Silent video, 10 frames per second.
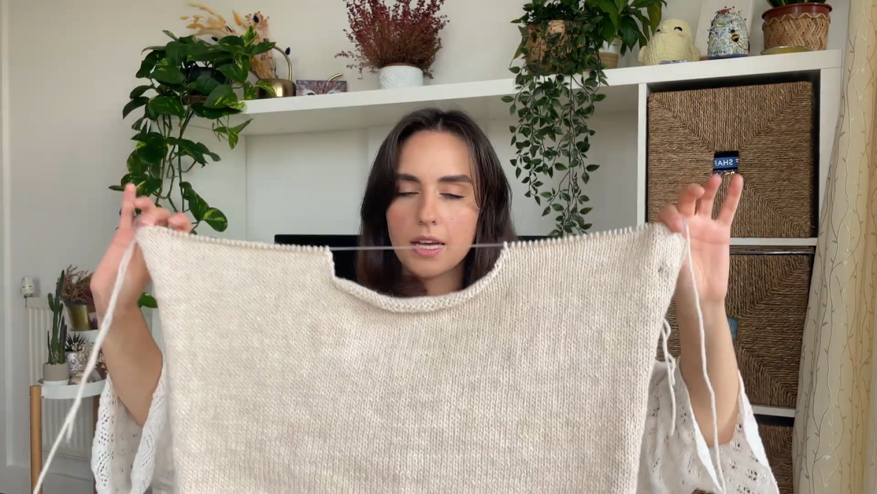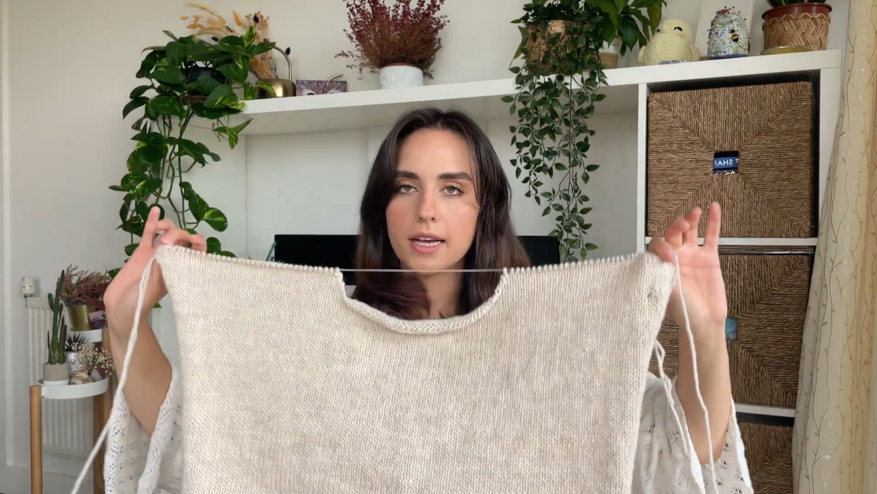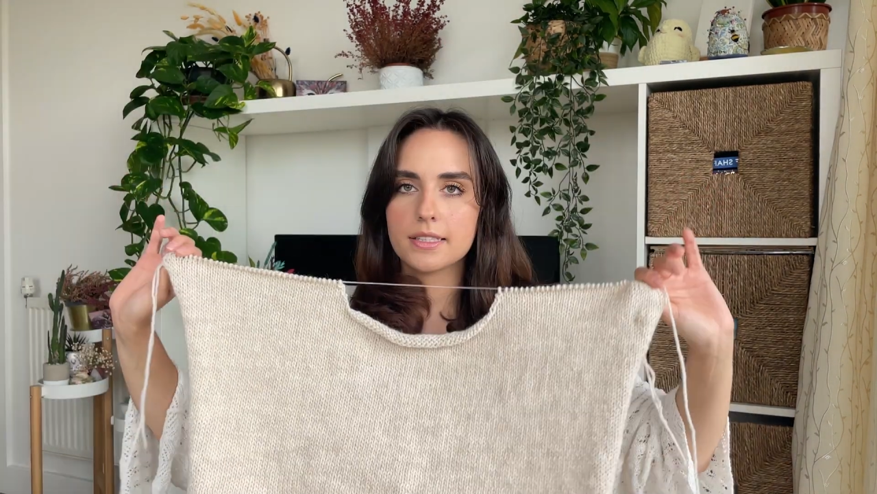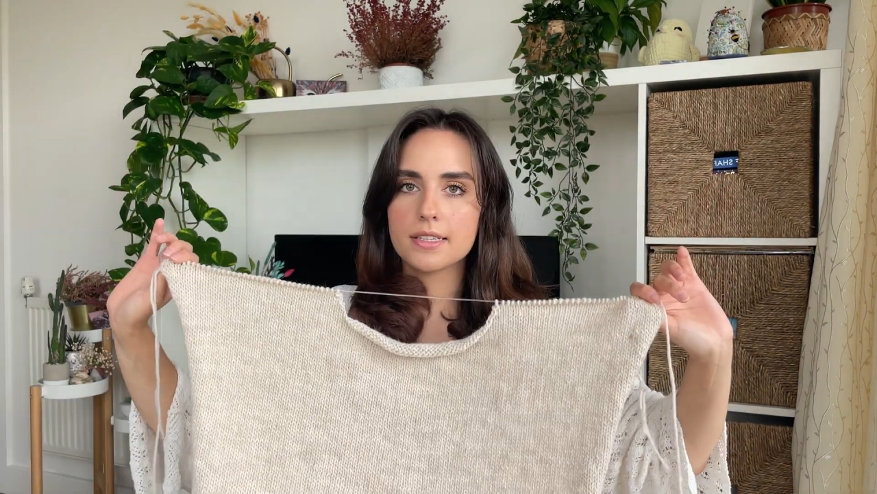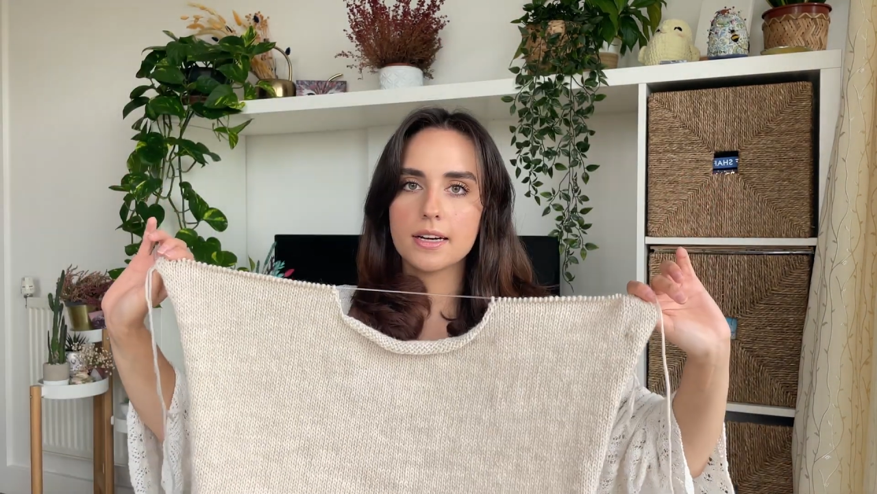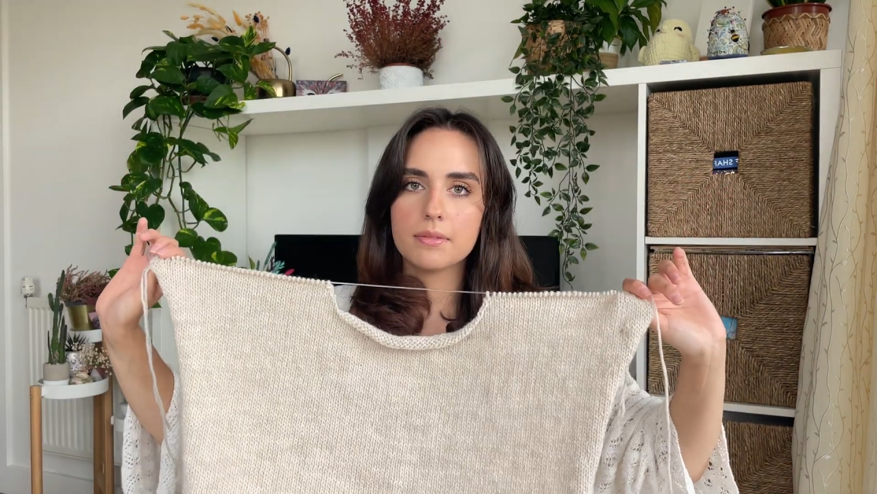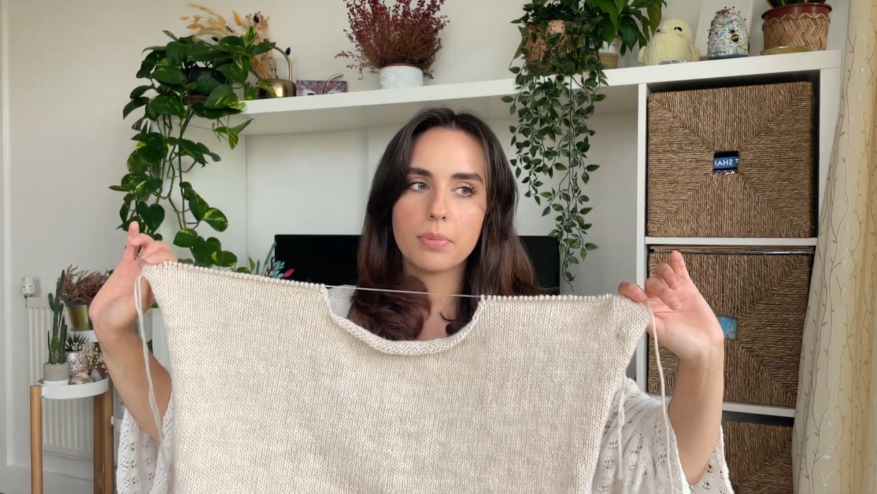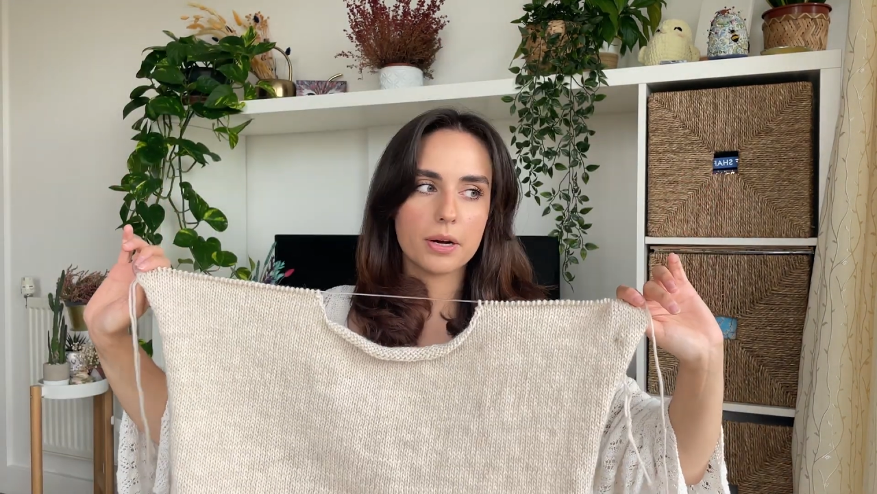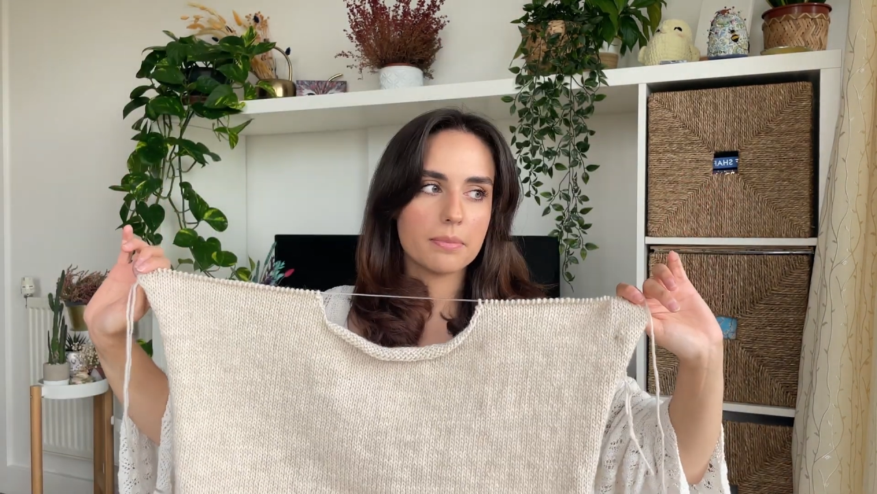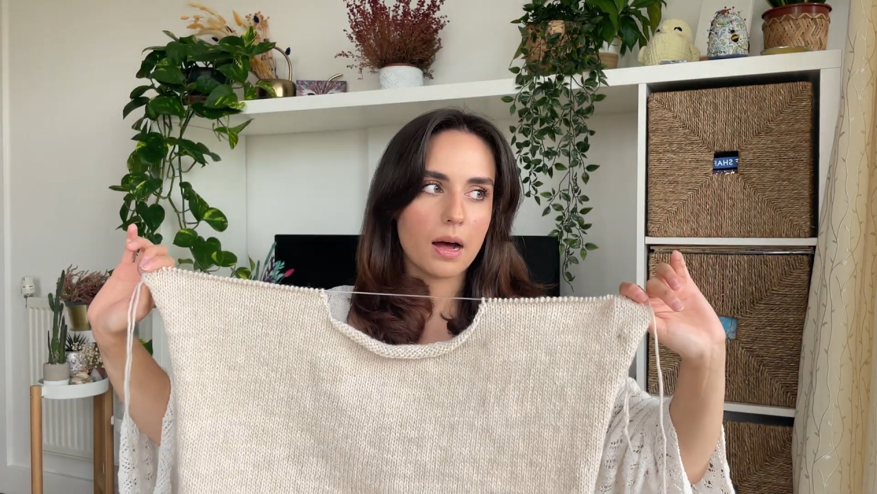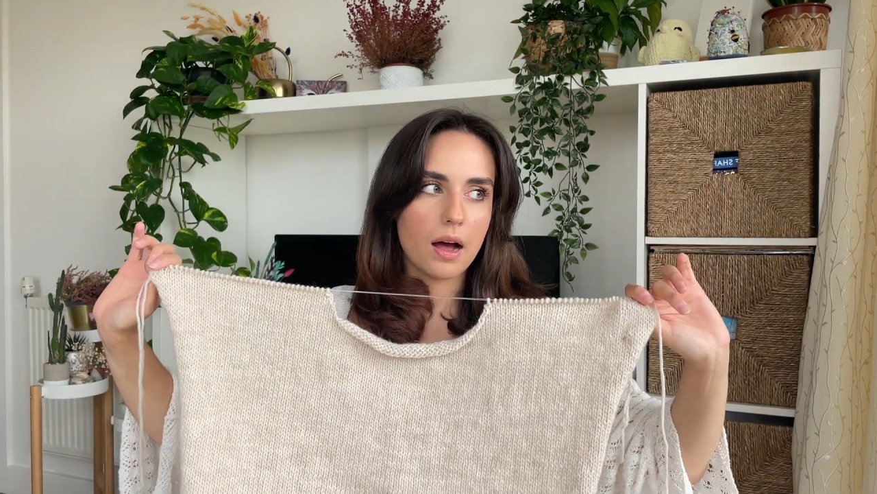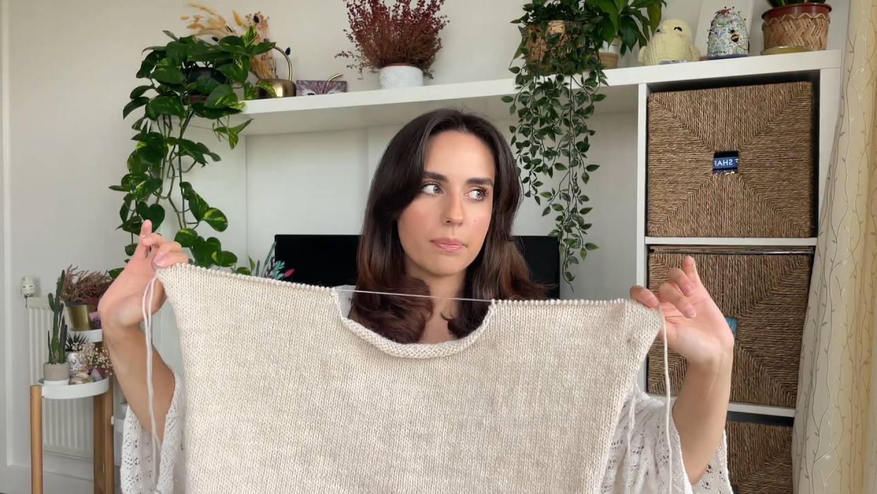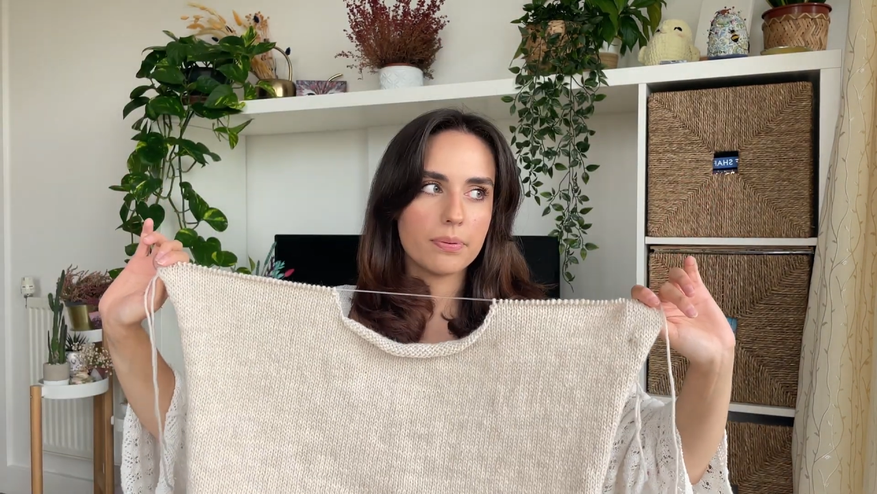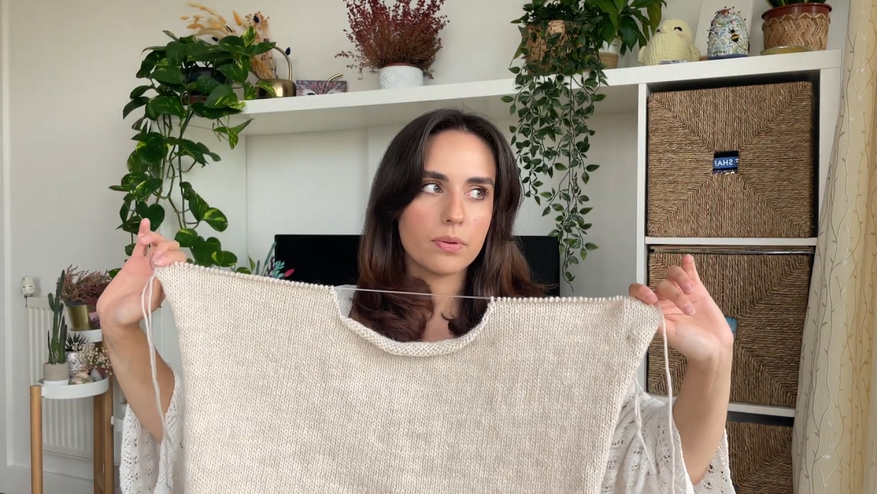It's knitted bottom up,